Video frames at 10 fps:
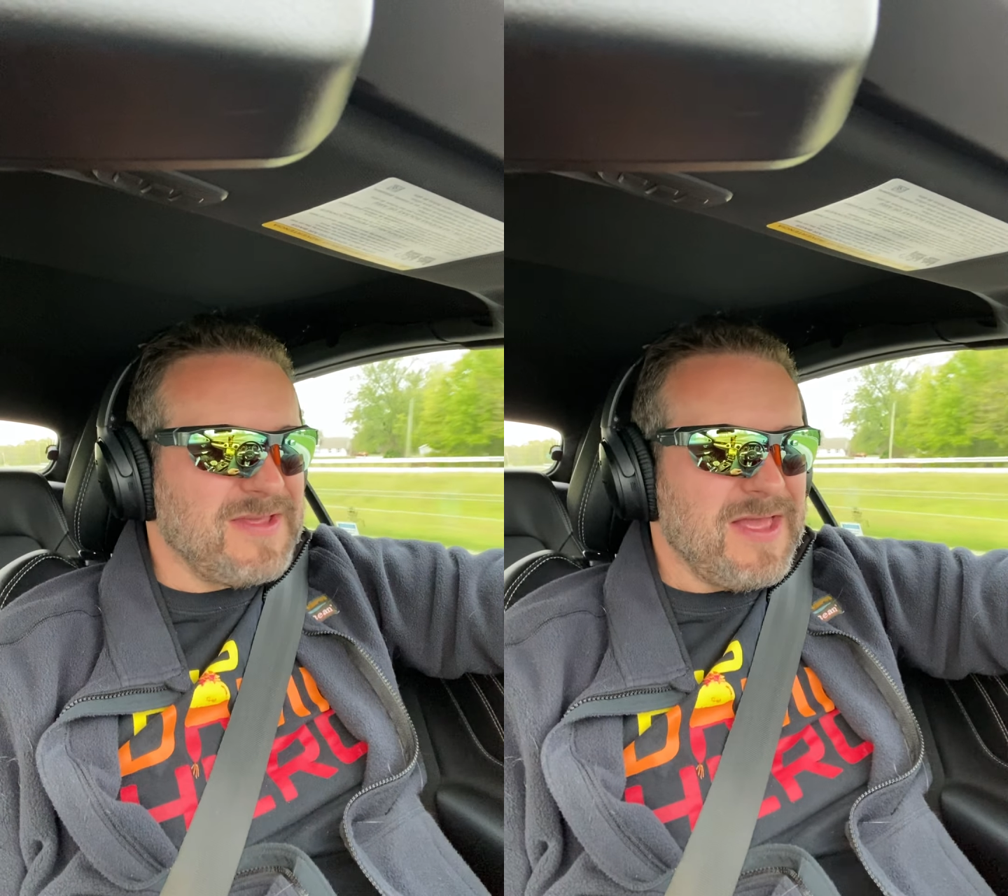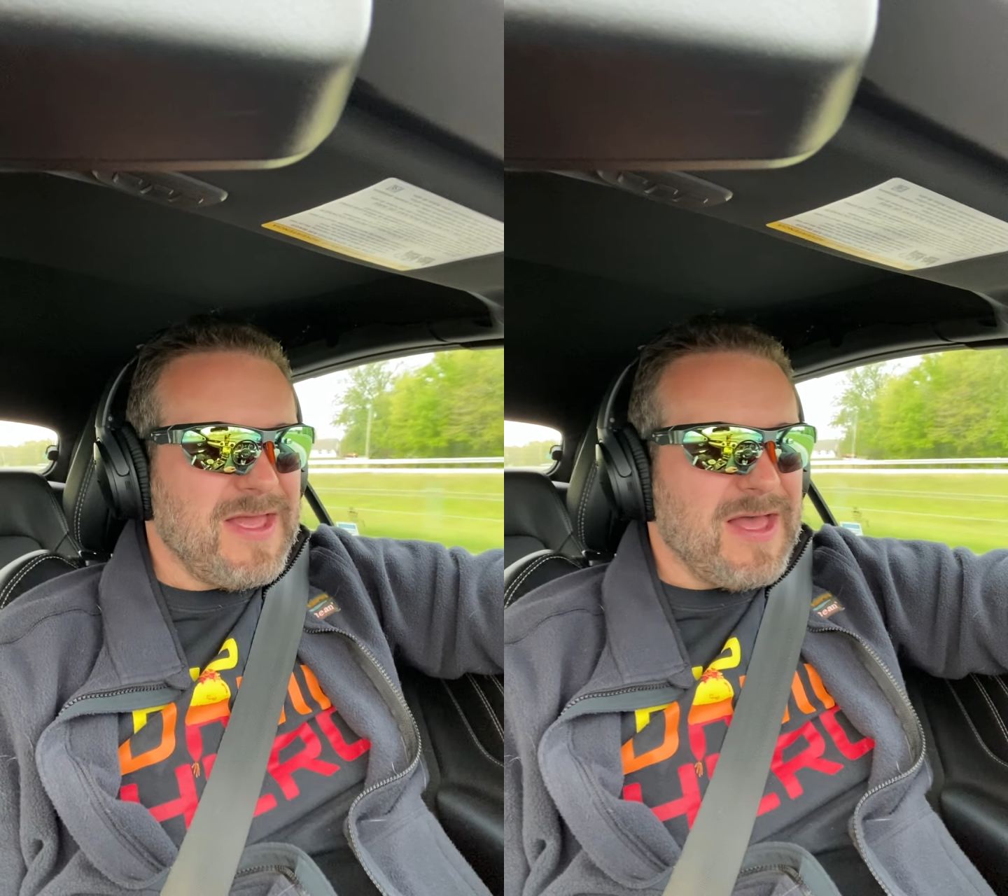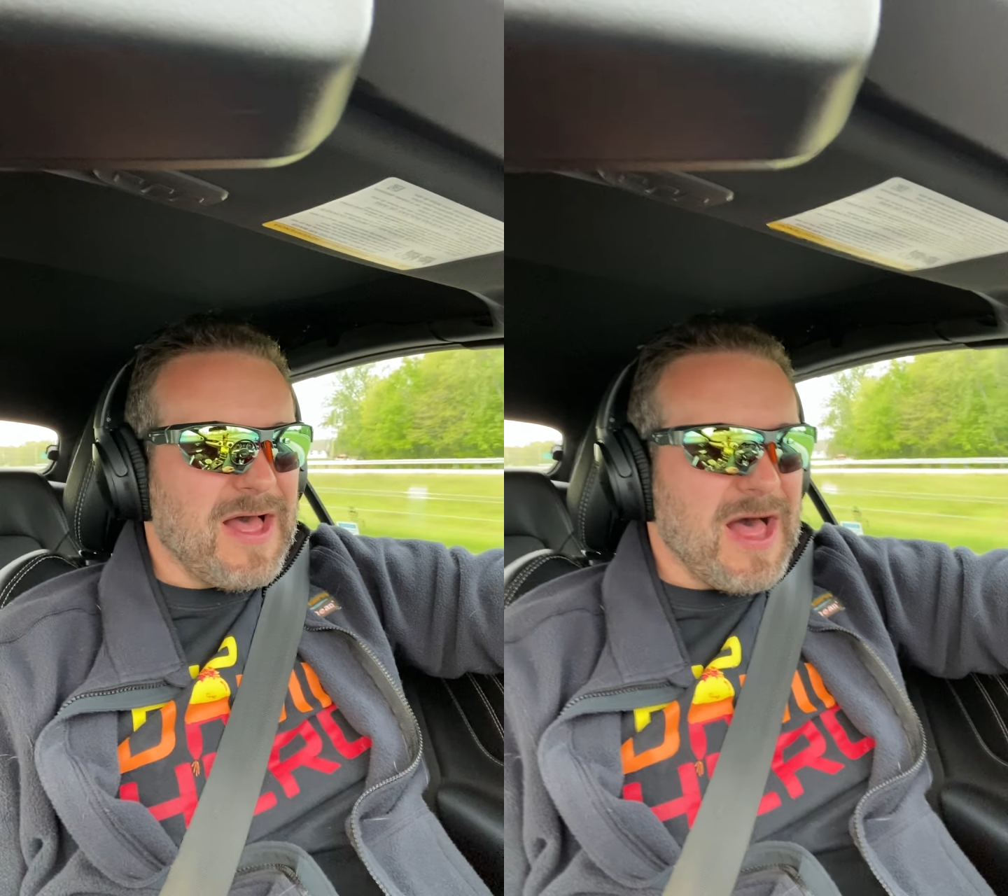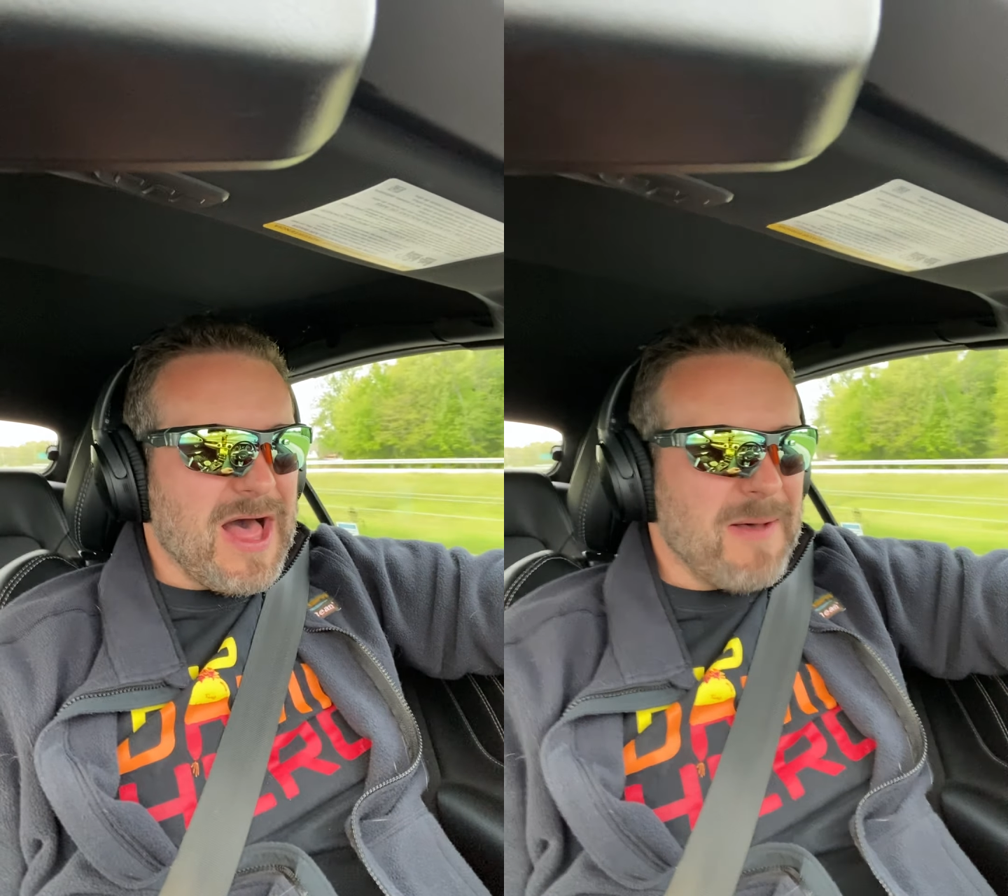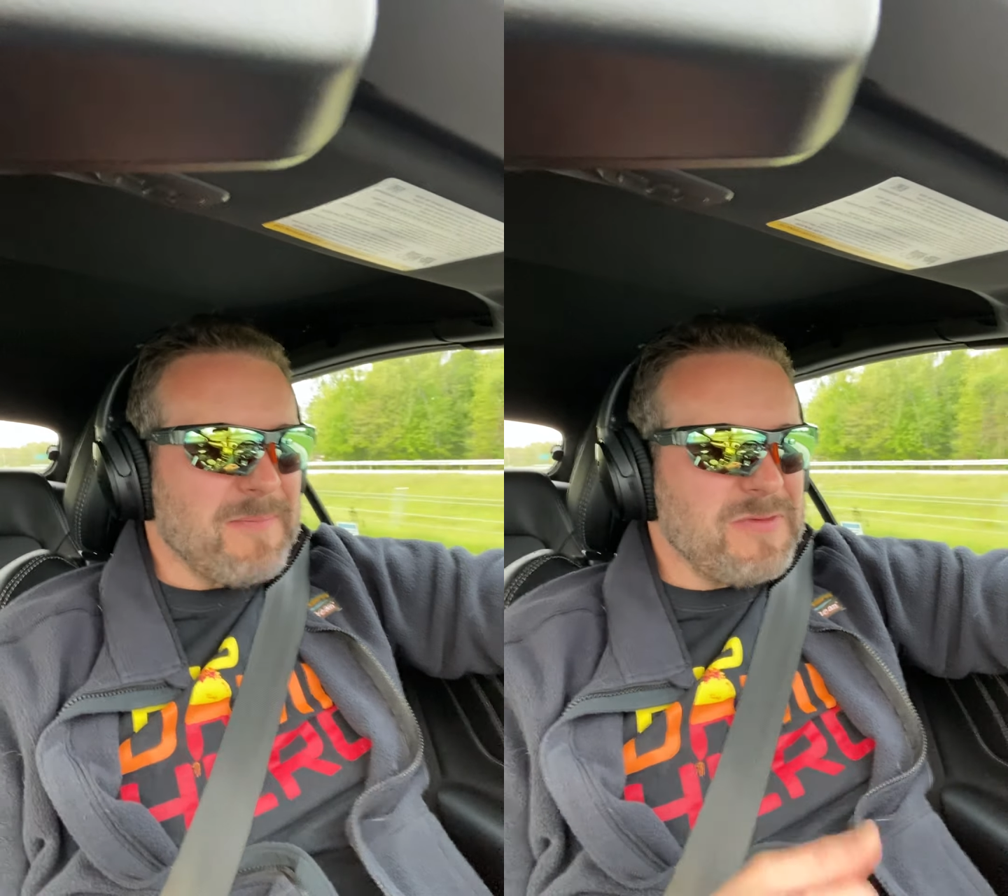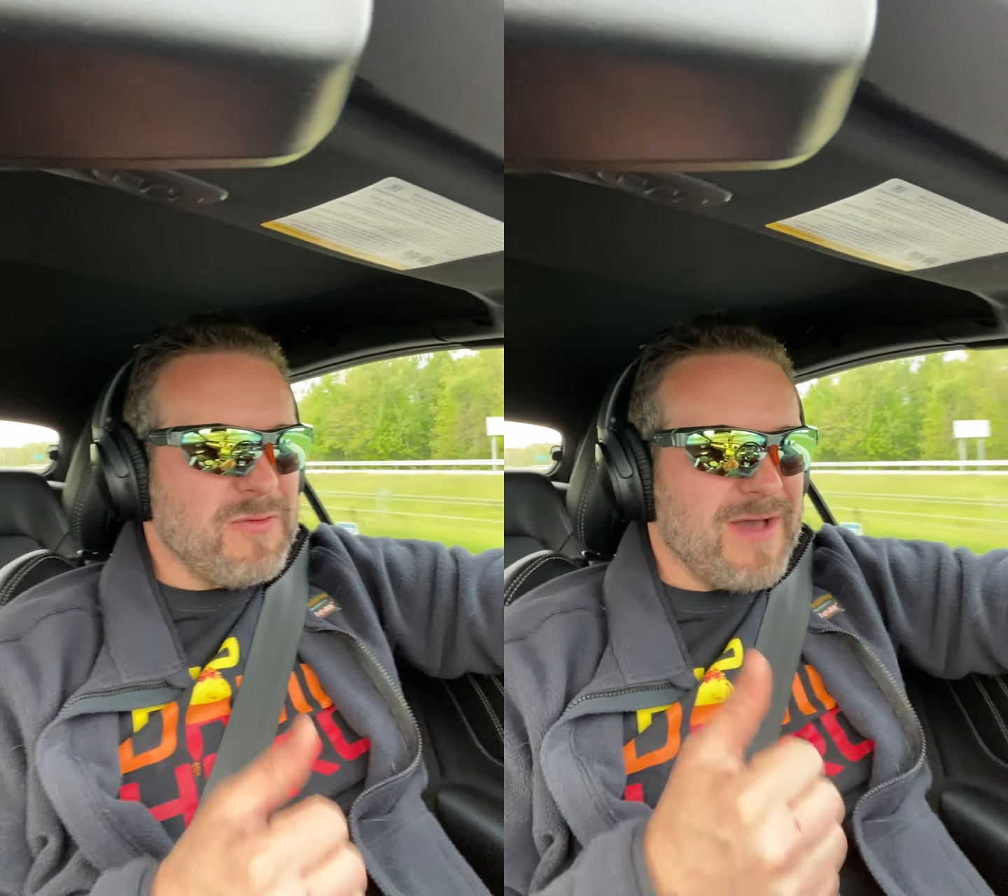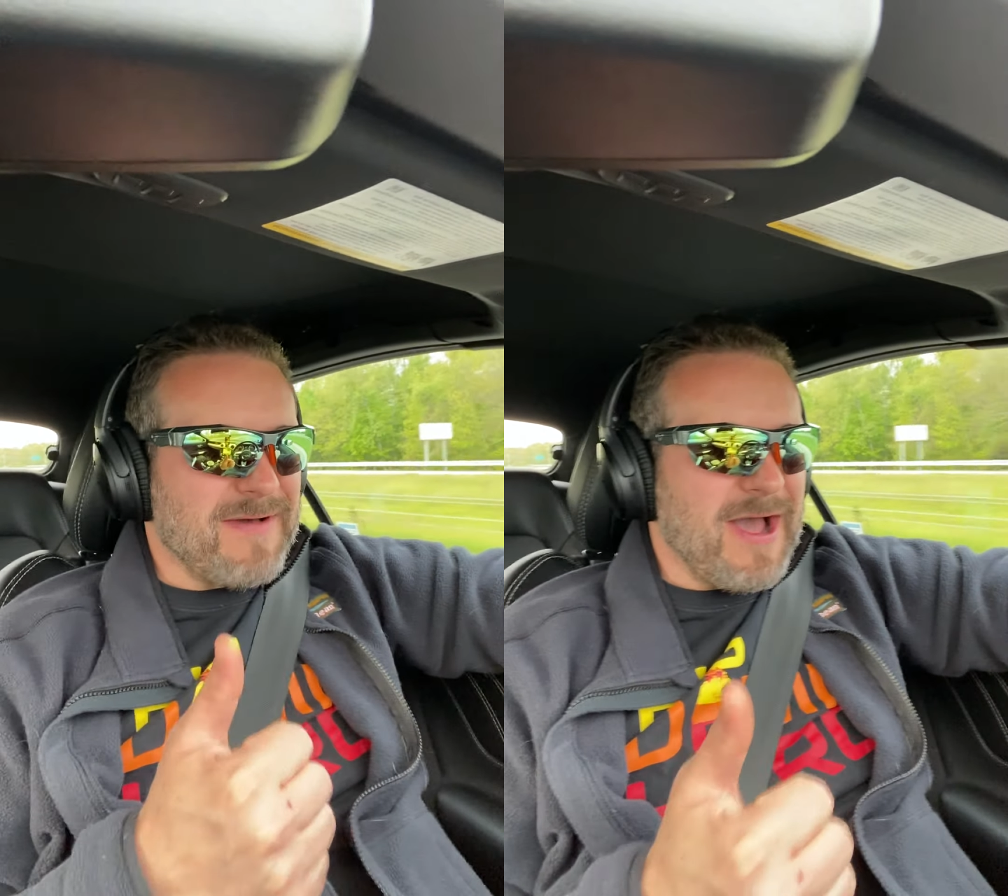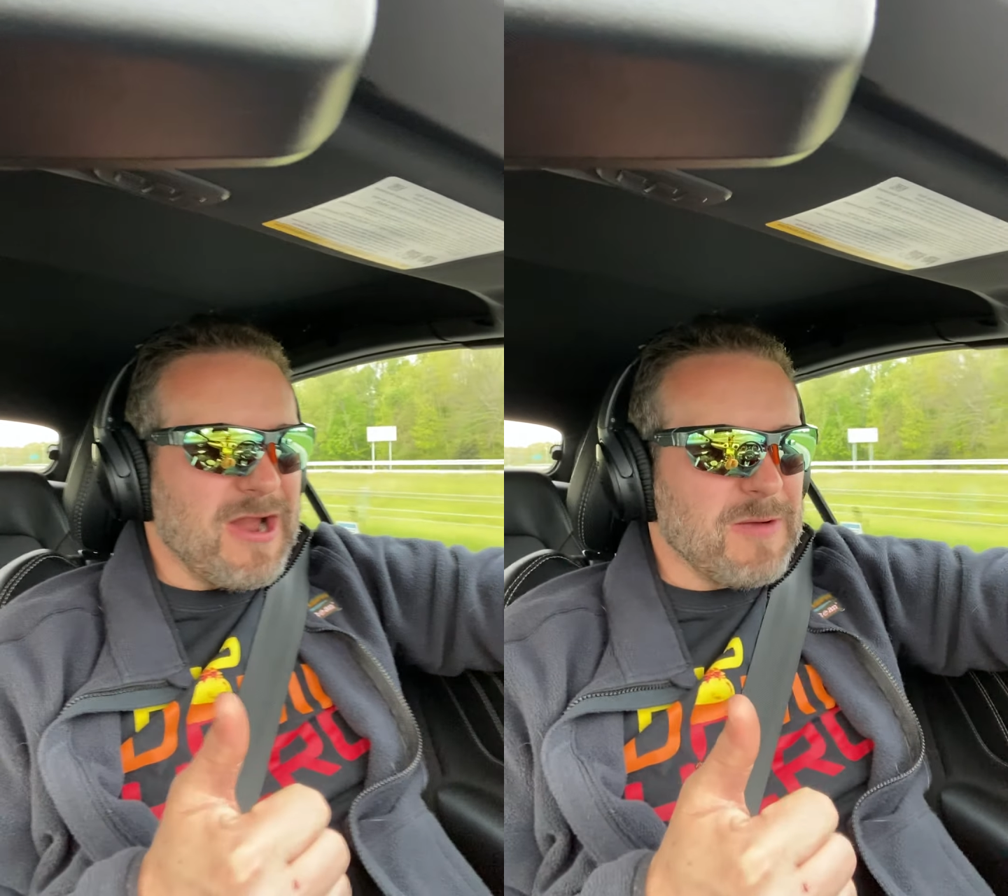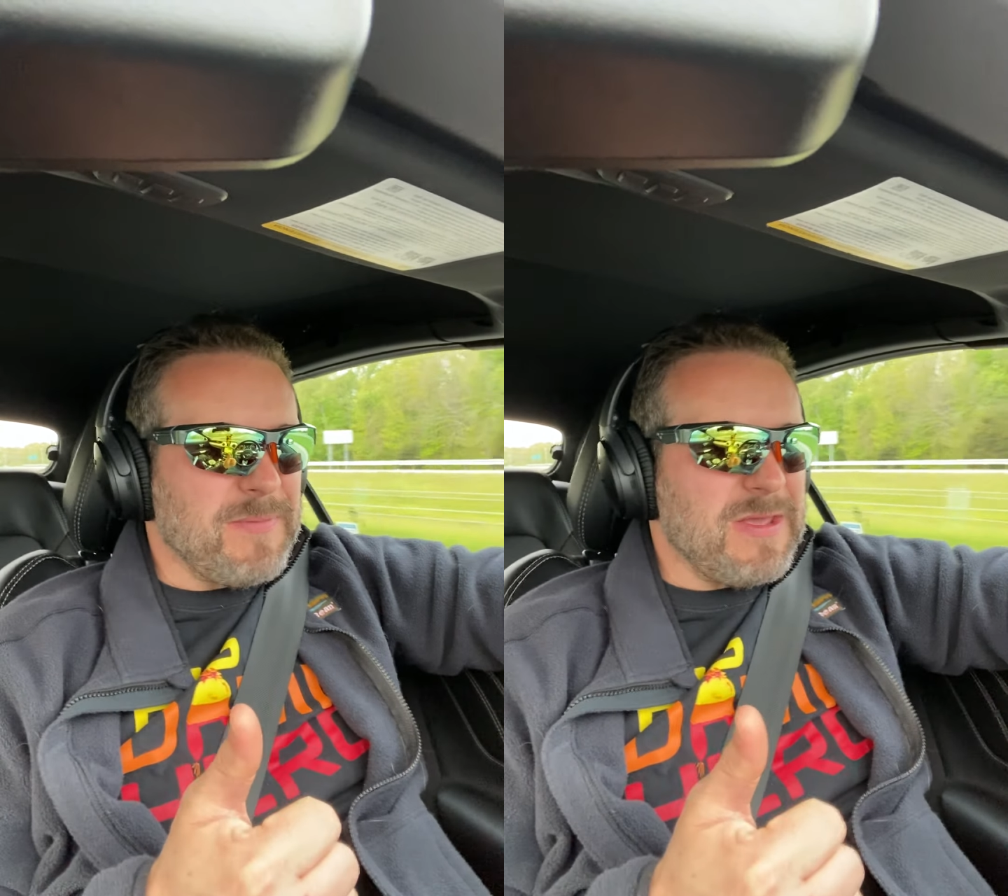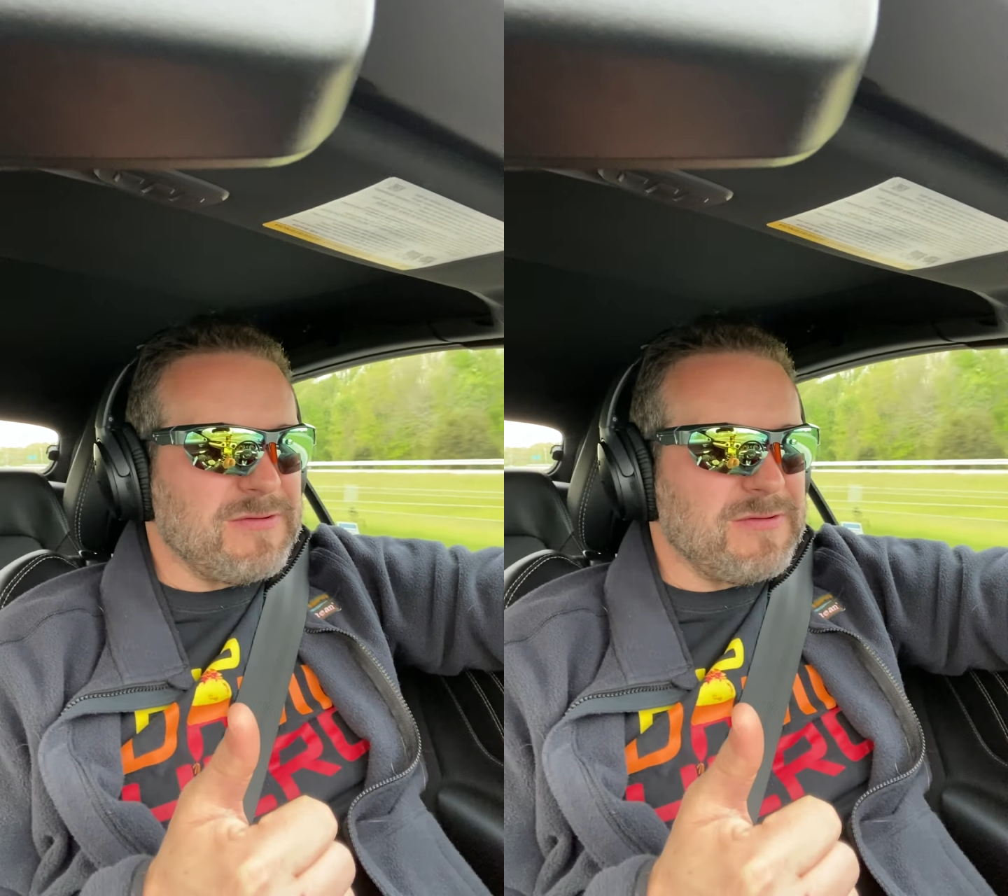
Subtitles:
You have IRB,